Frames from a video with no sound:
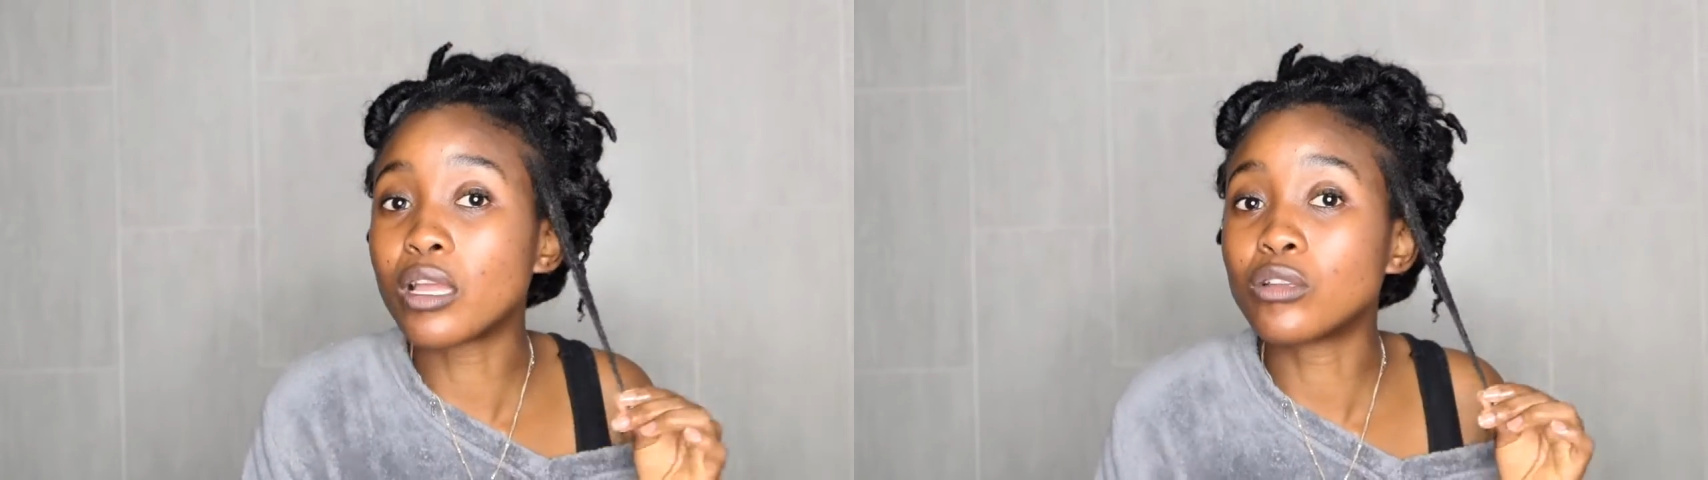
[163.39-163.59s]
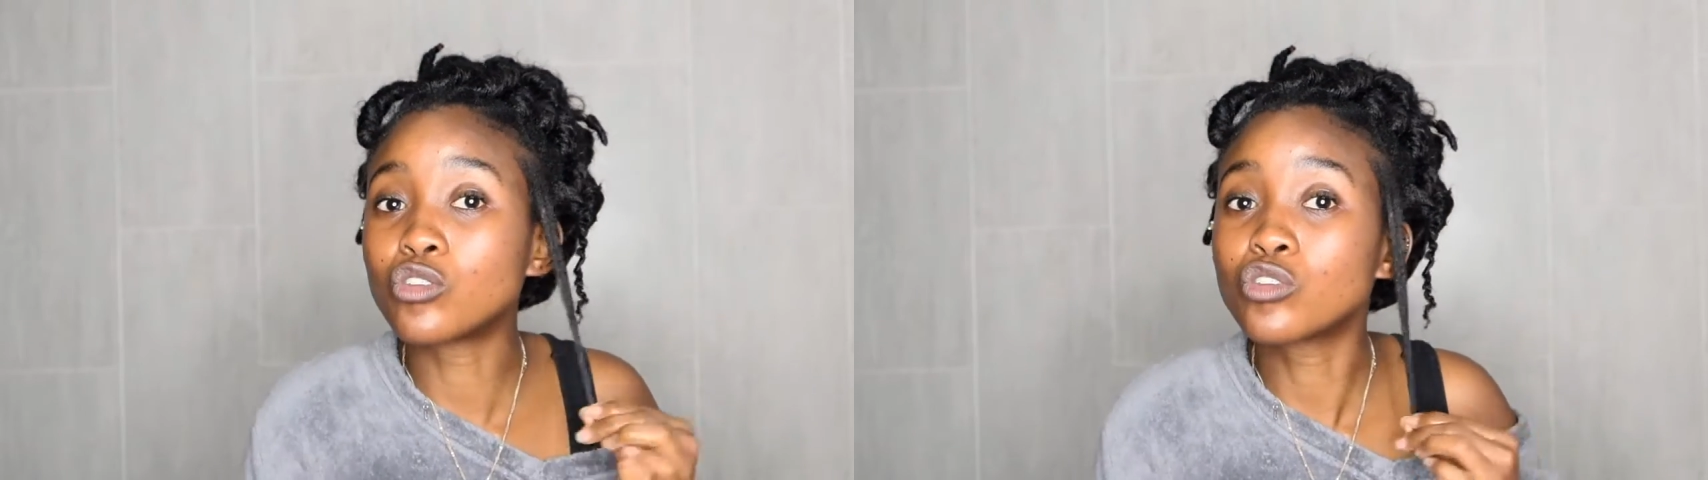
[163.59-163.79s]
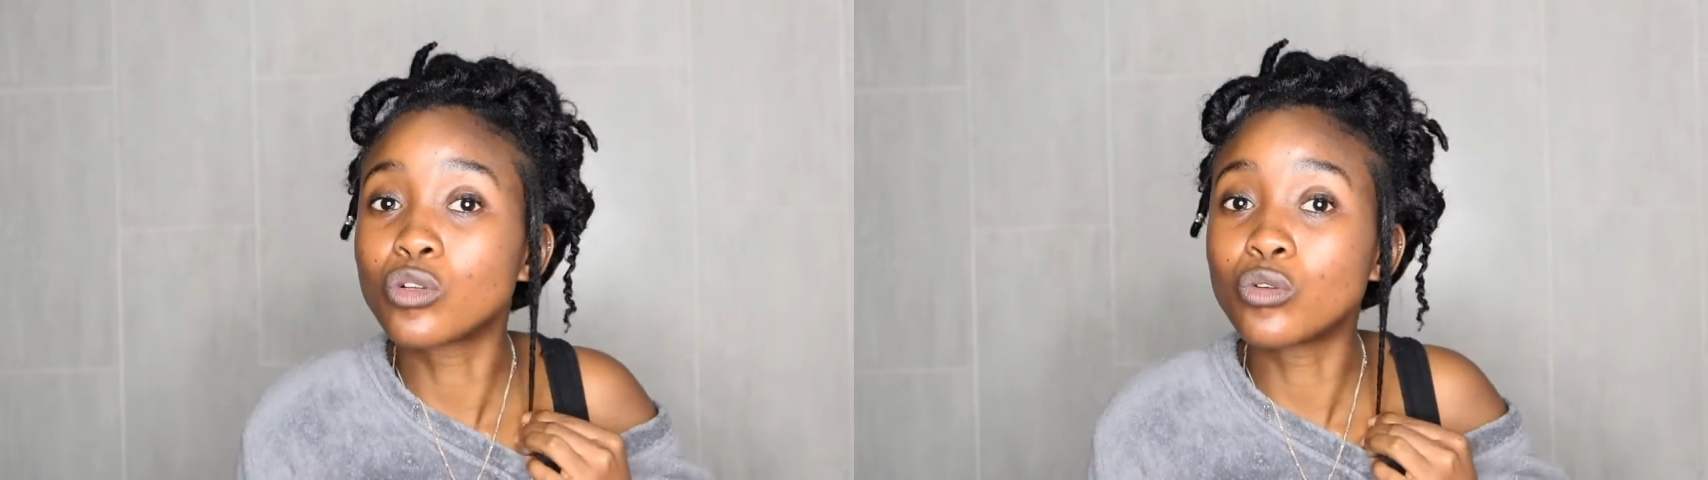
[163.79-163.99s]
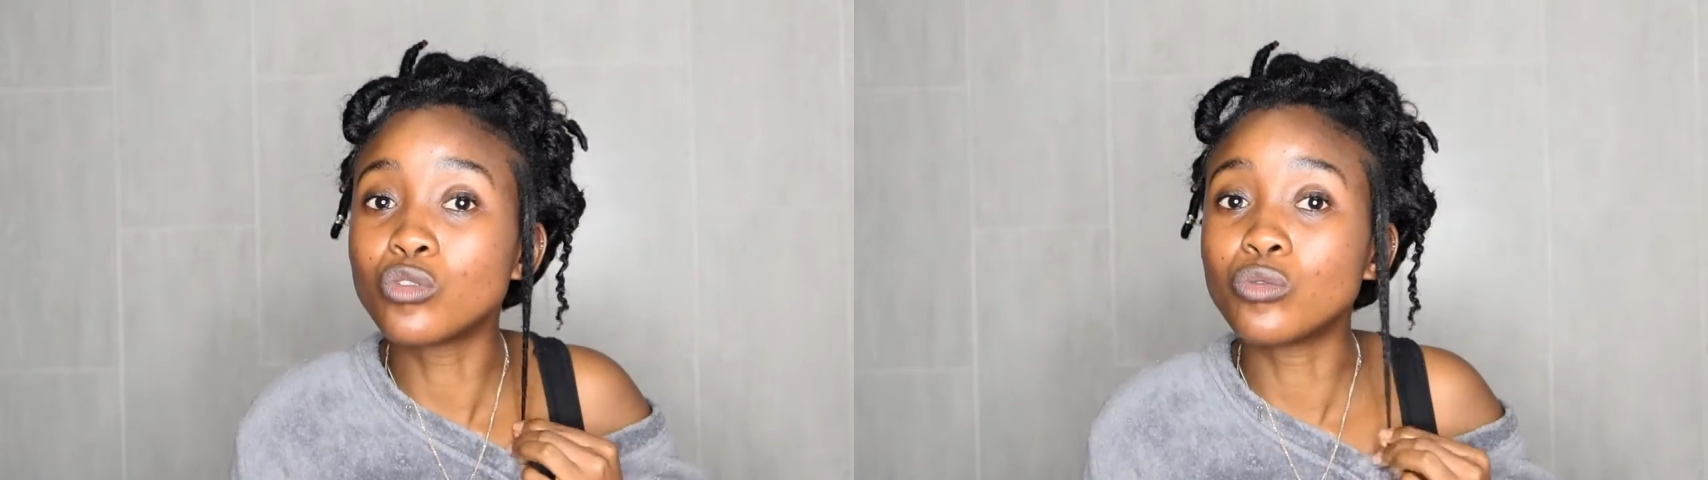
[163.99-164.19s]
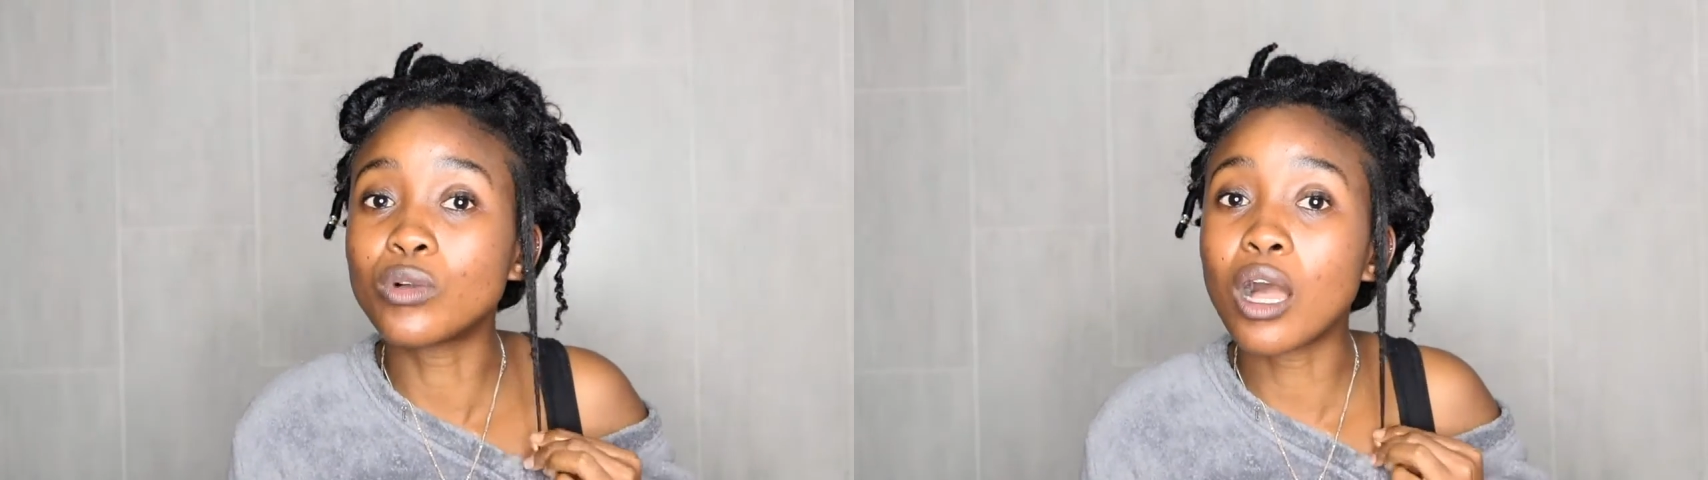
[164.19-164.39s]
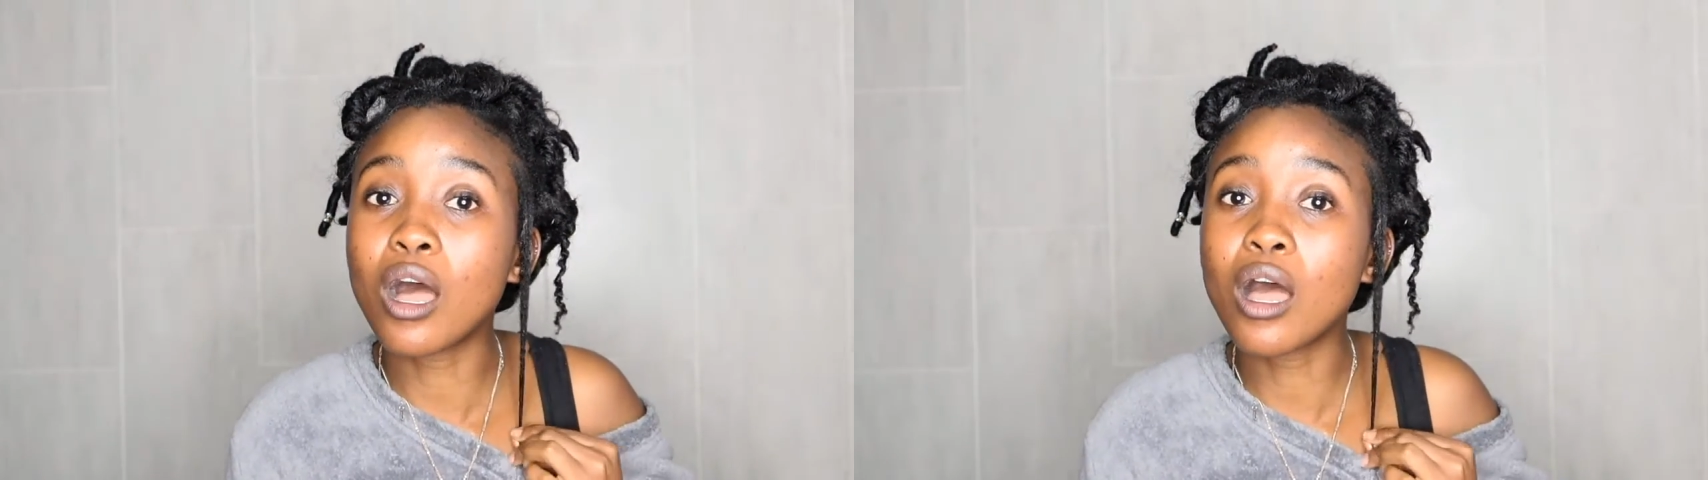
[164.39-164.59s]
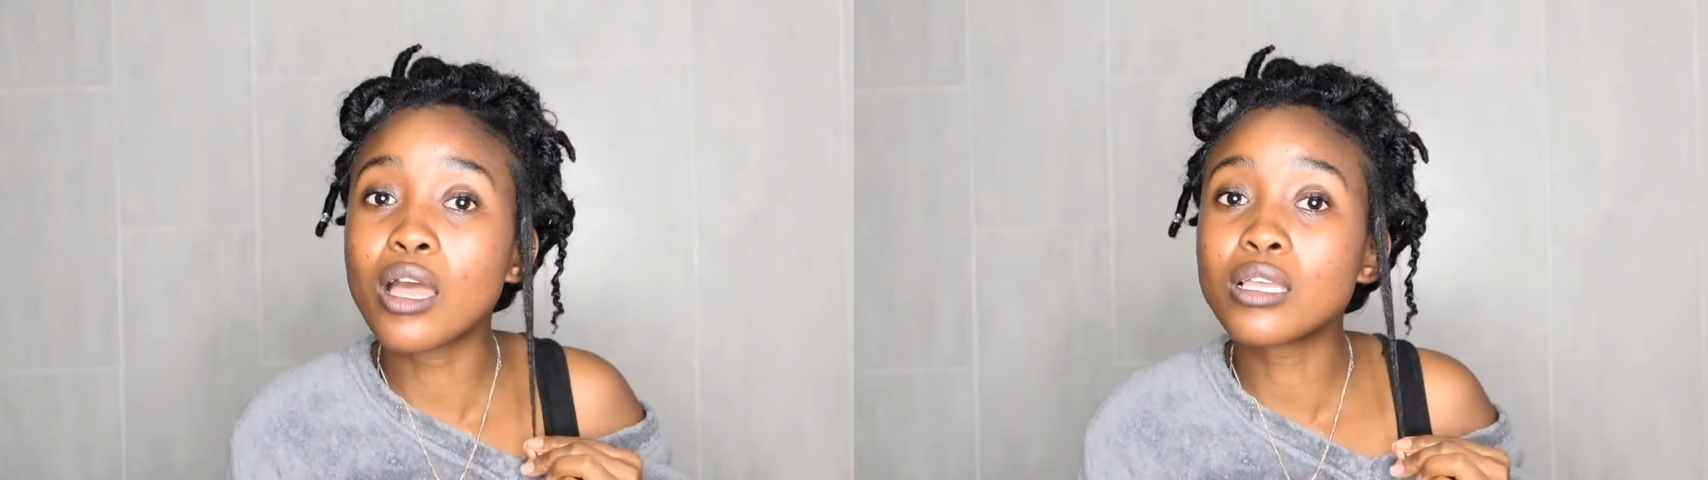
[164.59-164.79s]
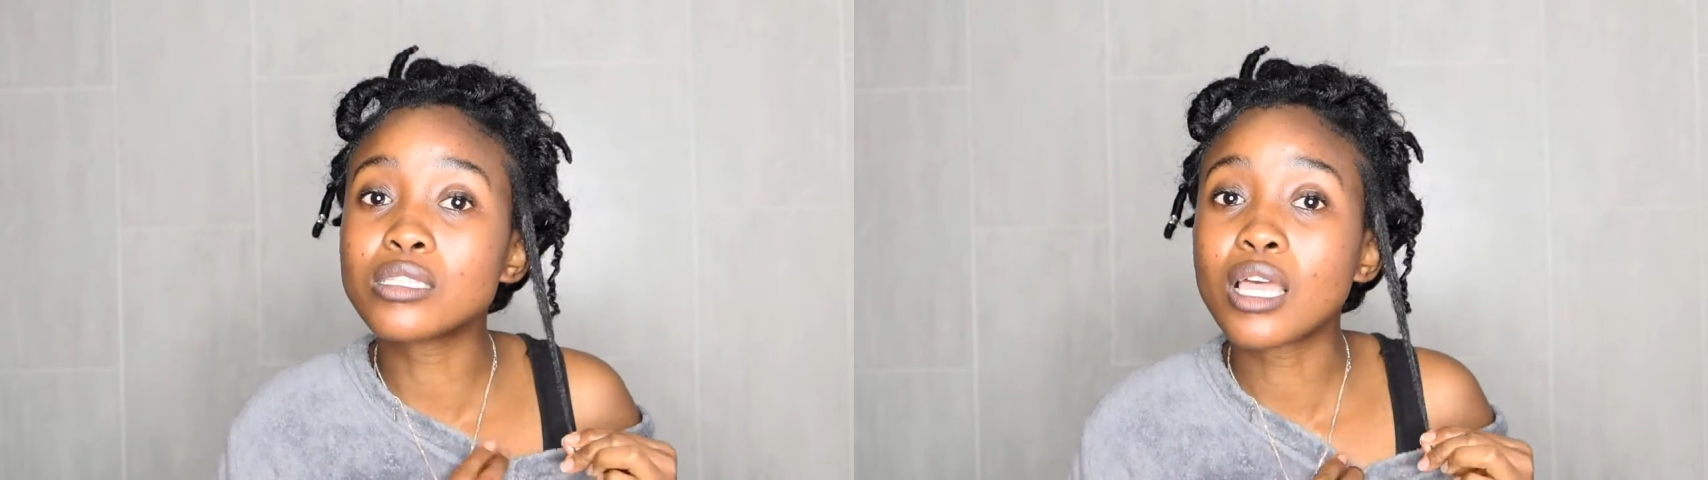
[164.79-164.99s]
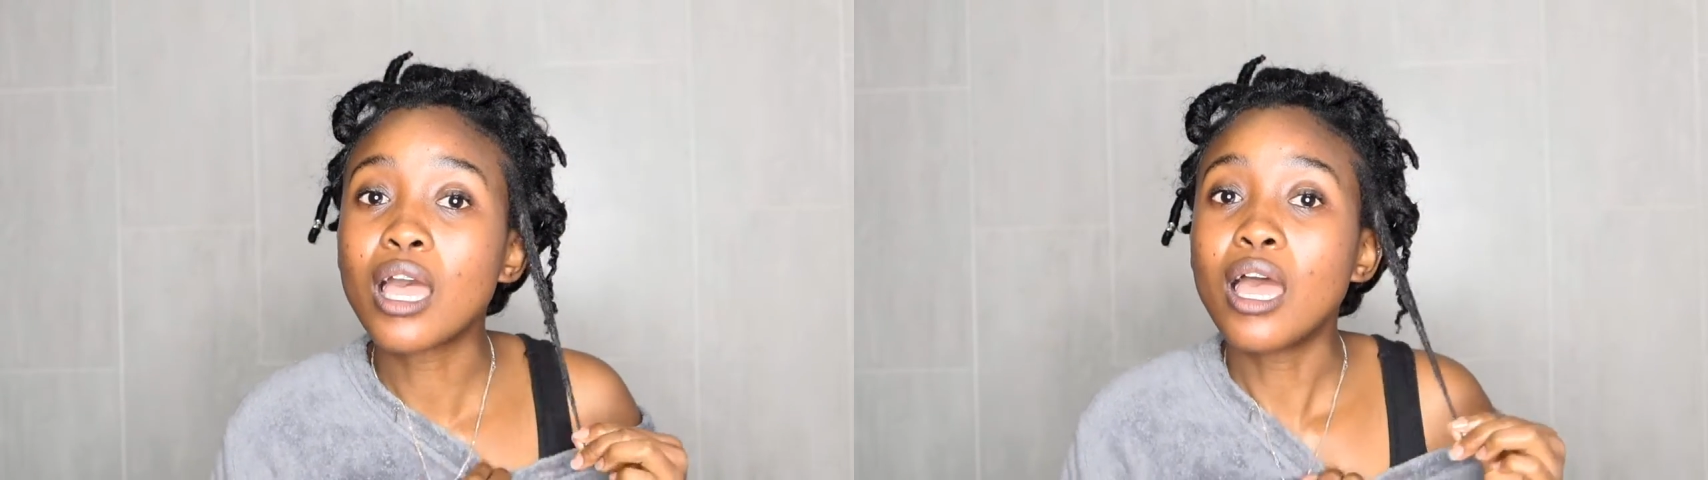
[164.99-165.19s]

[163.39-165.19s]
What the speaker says: and show you guys.